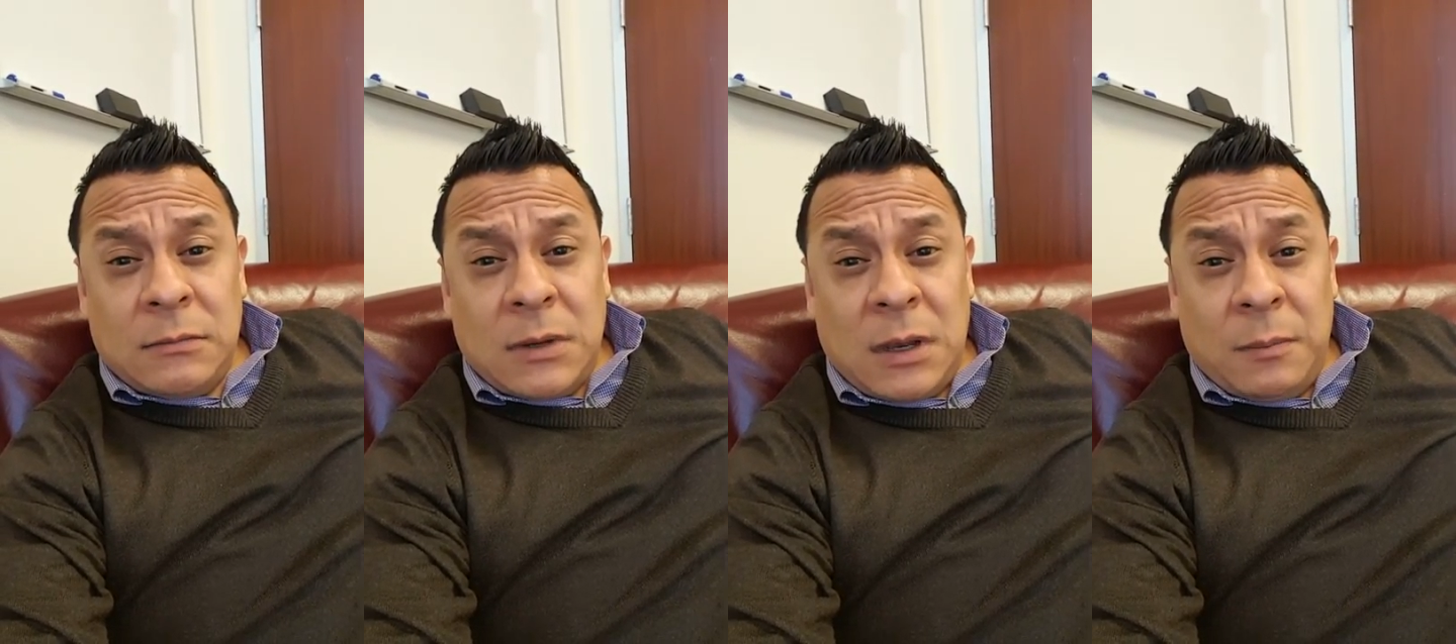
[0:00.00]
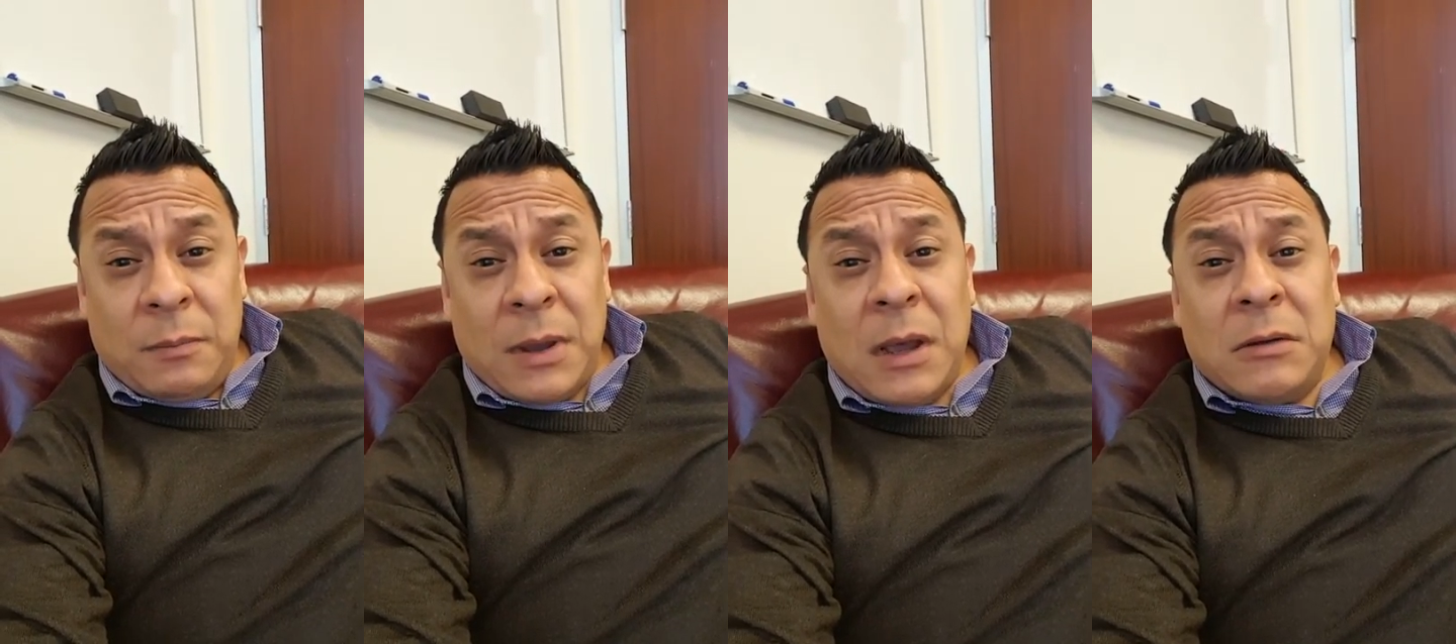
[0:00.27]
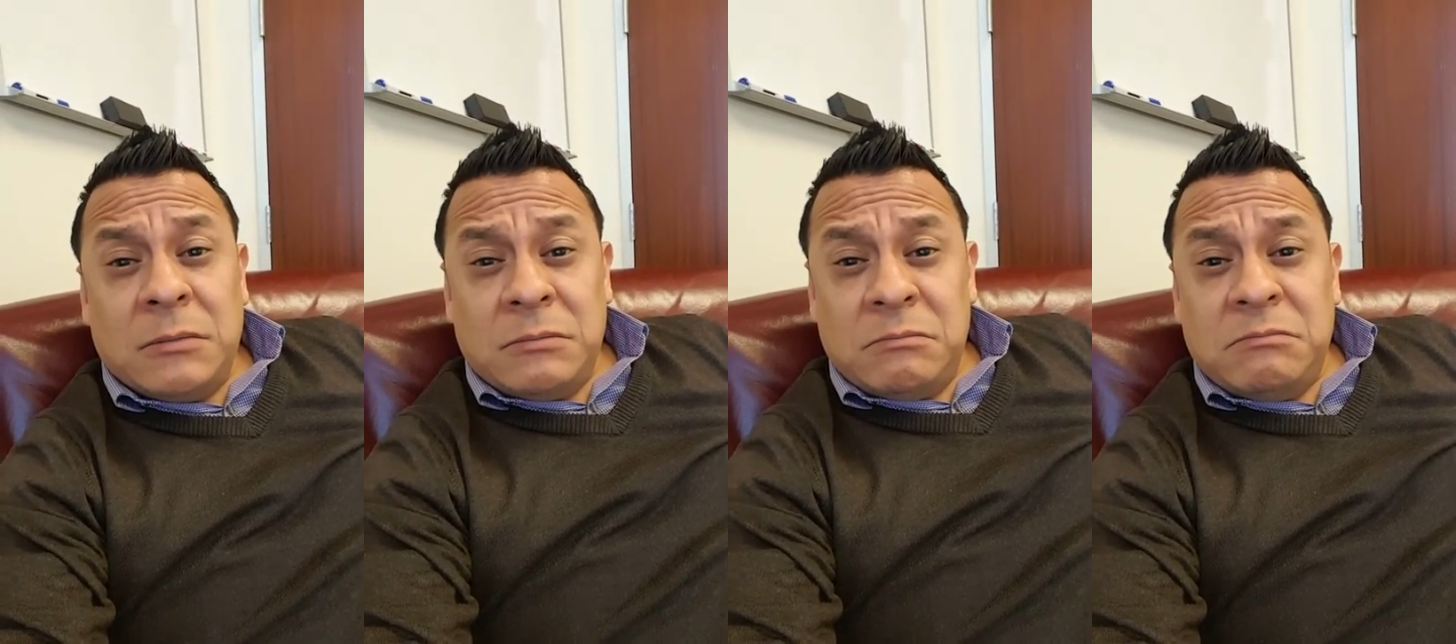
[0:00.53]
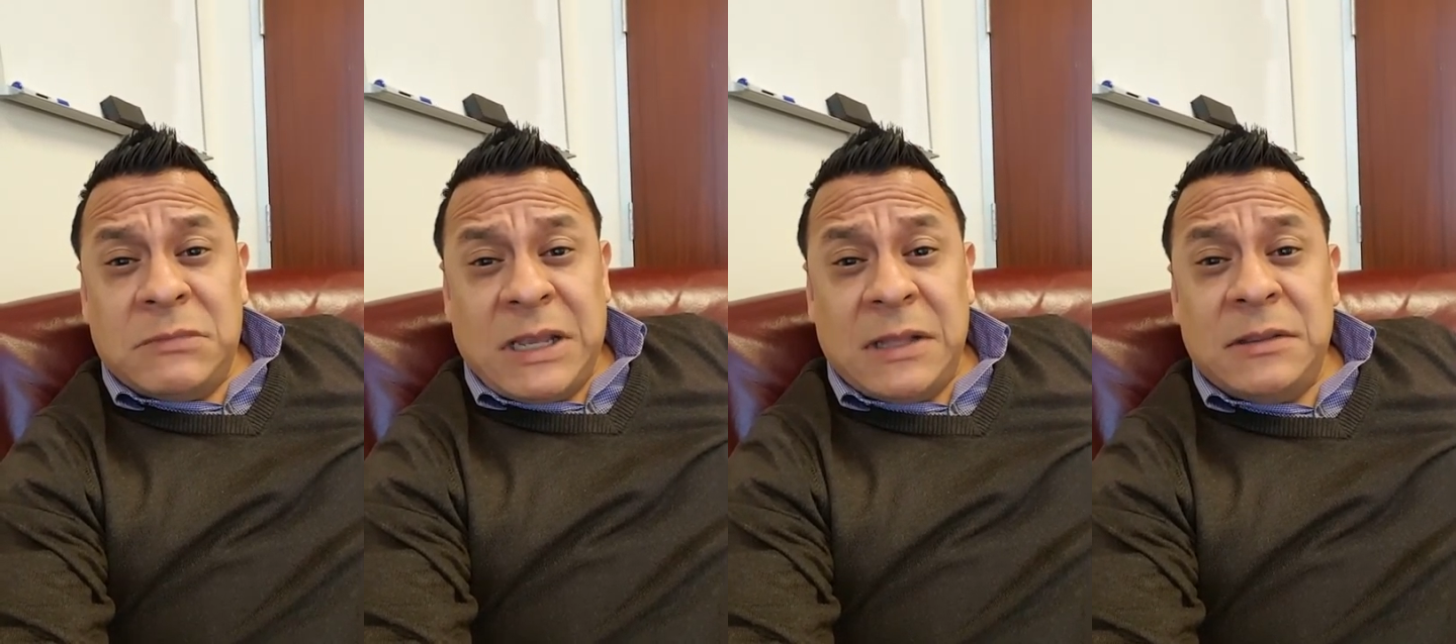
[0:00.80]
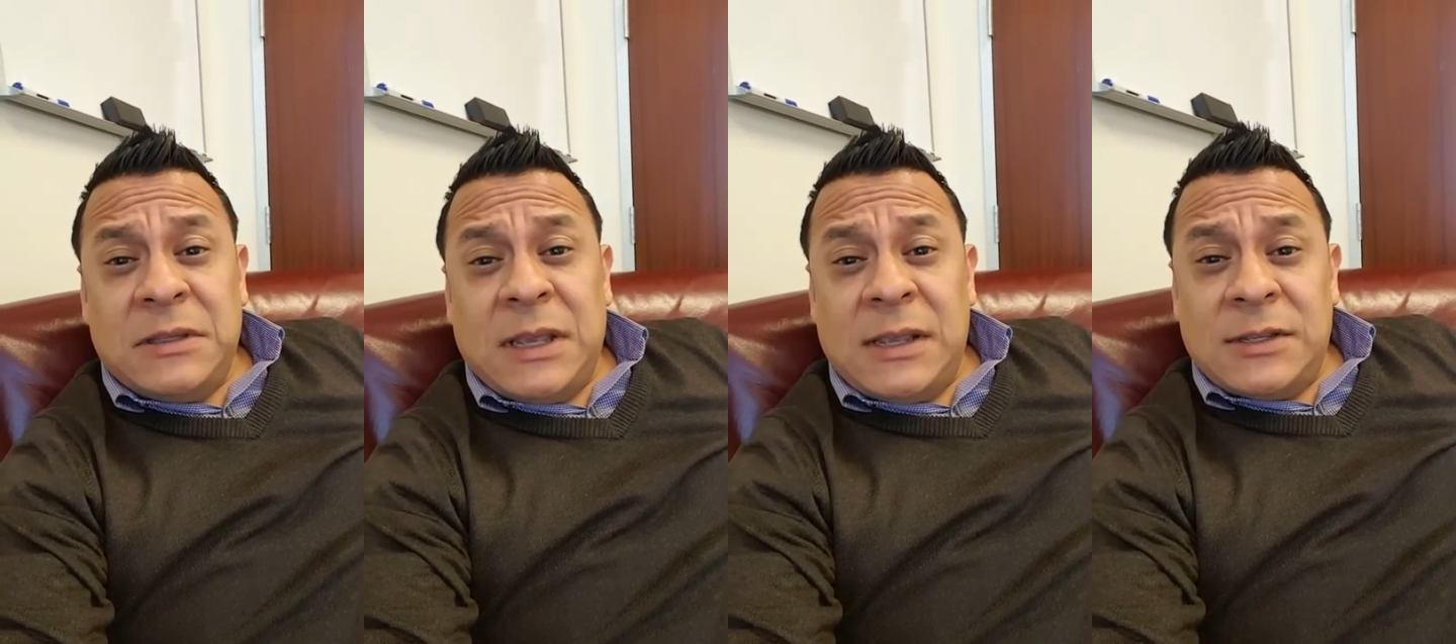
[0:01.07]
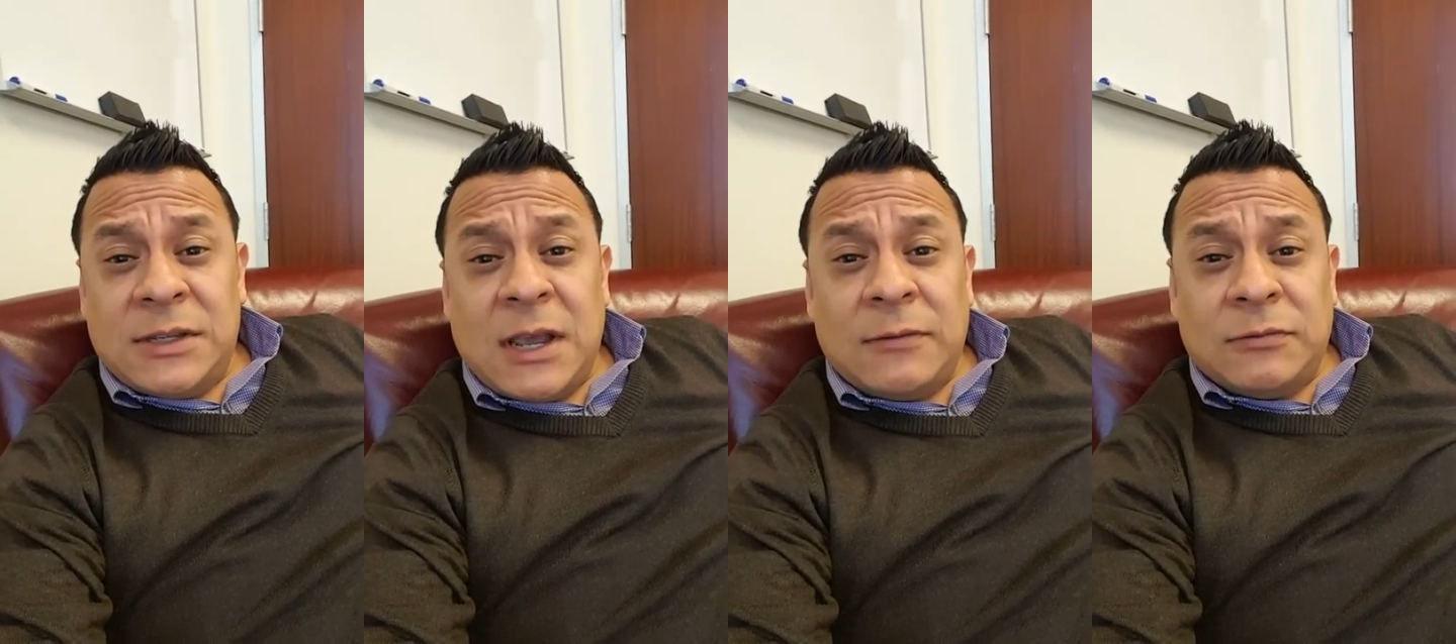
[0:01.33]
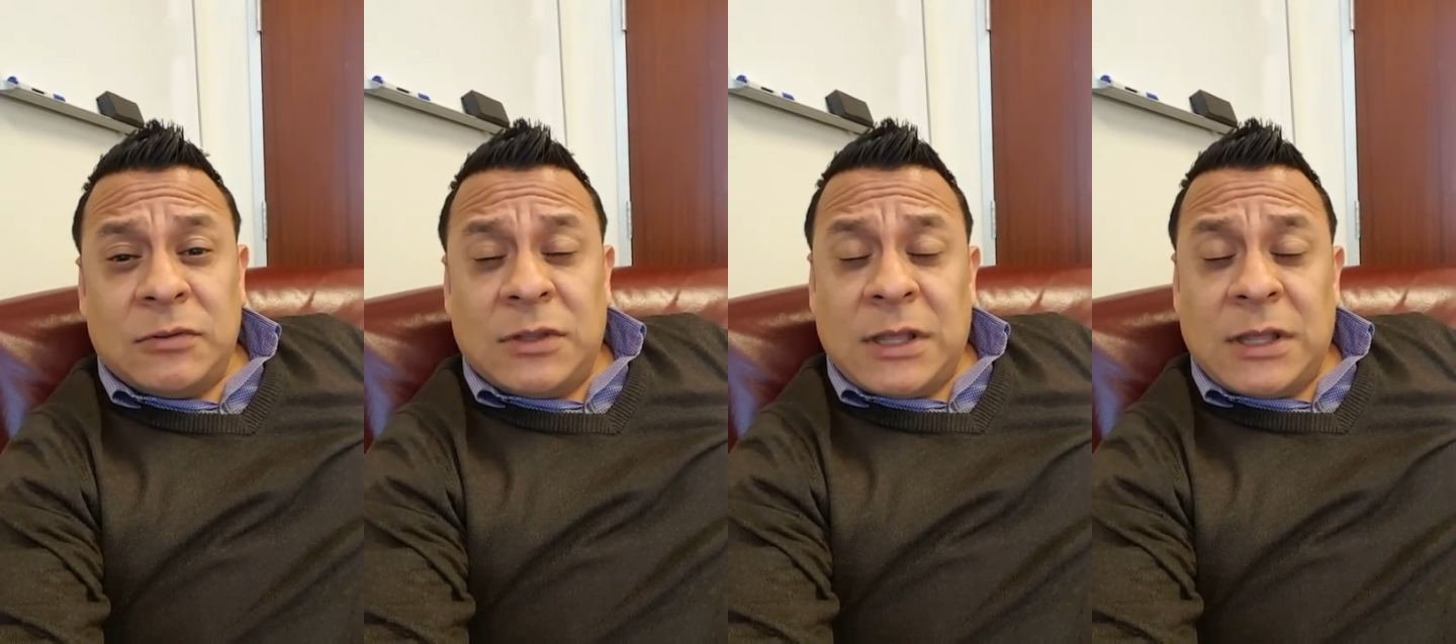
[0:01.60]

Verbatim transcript: about 10 days after